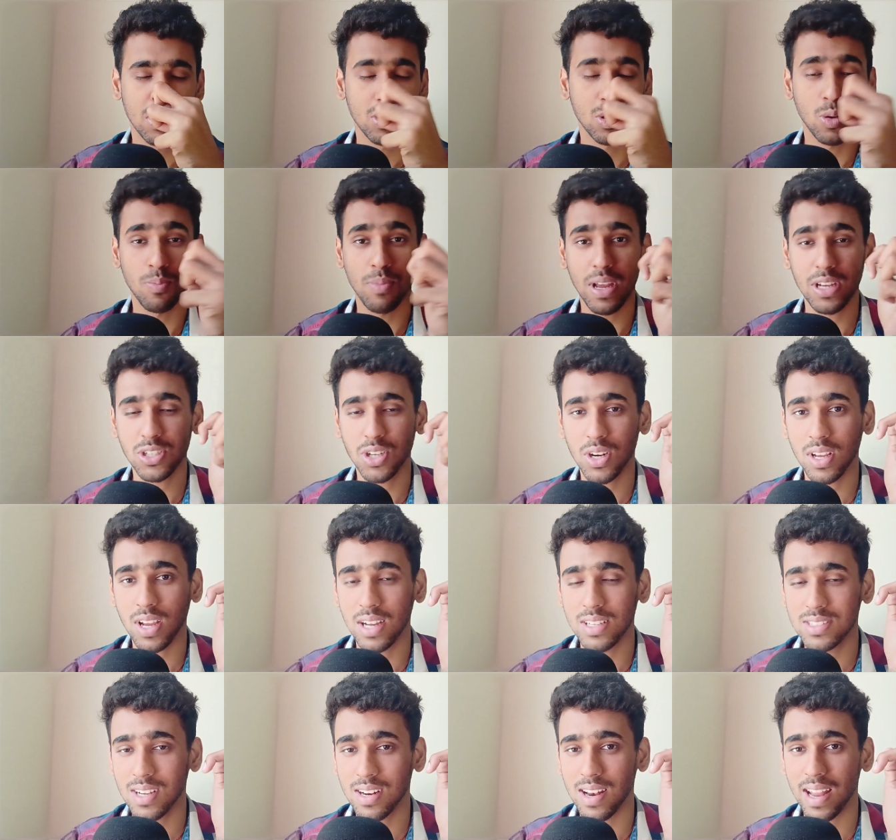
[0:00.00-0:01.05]
So make sure to
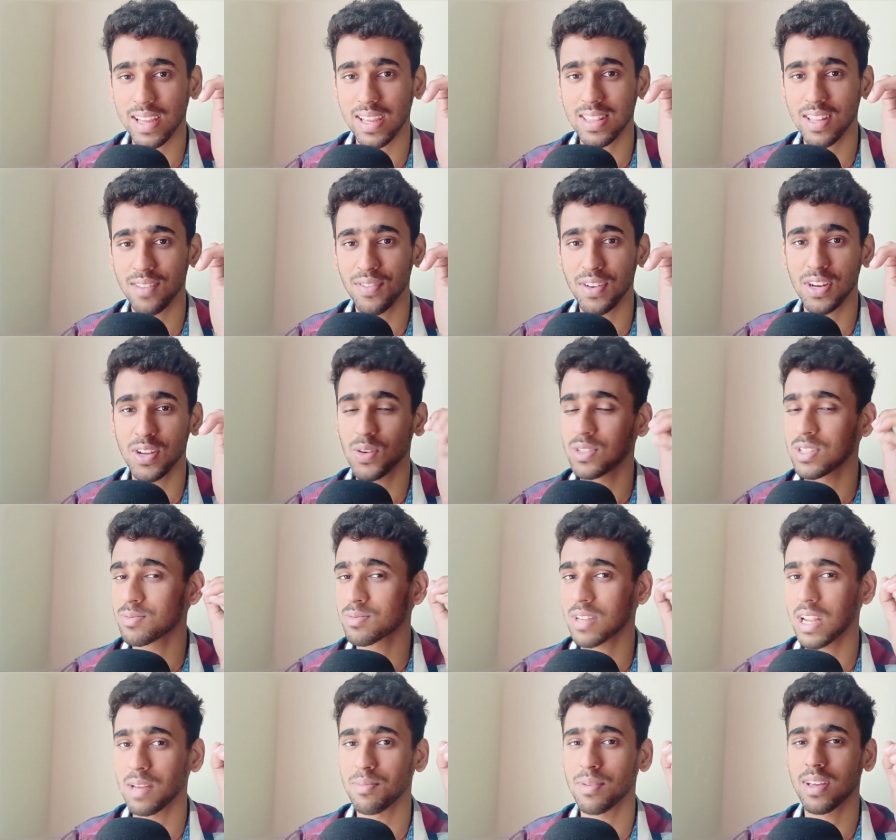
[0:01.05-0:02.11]
consider liking the video,
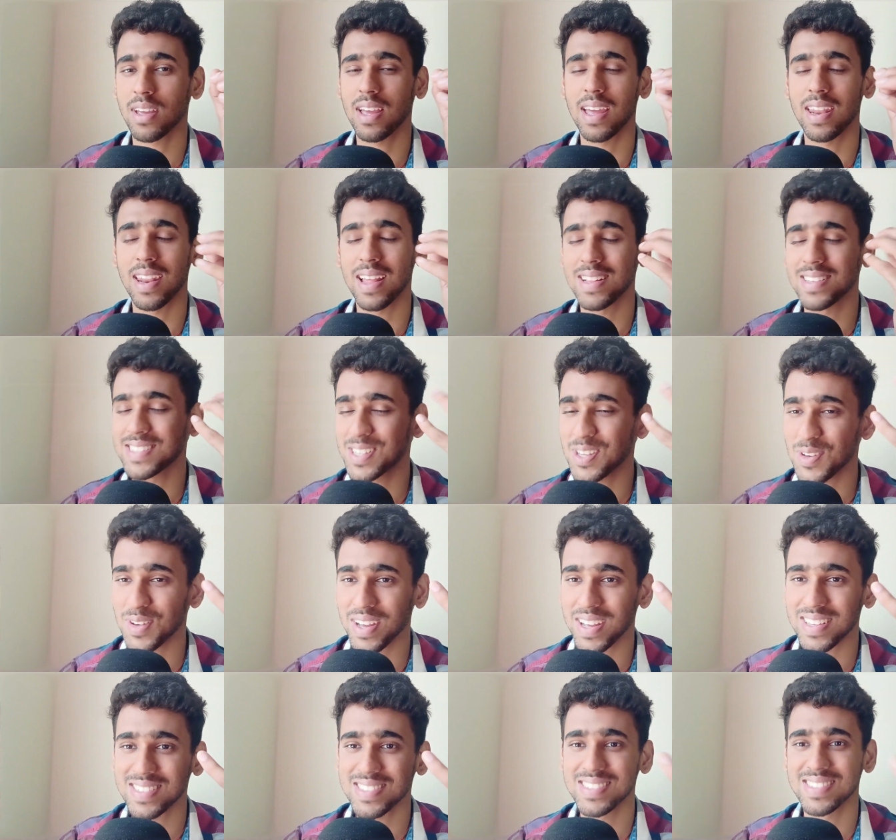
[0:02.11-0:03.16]
subscribing, and I'll see you
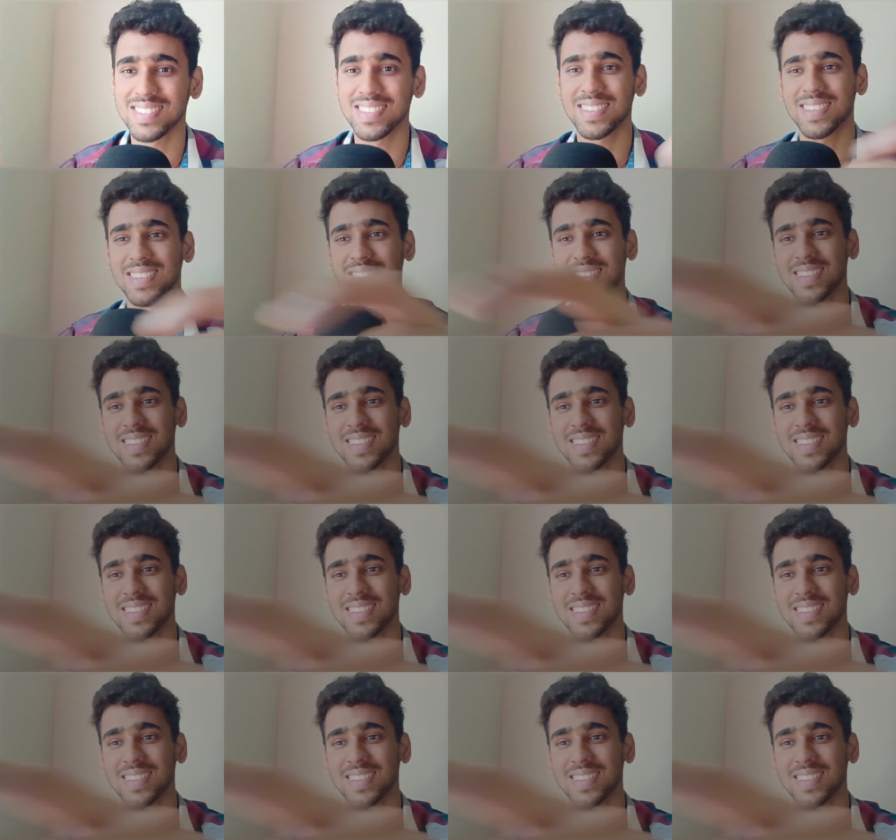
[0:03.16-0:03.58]
guys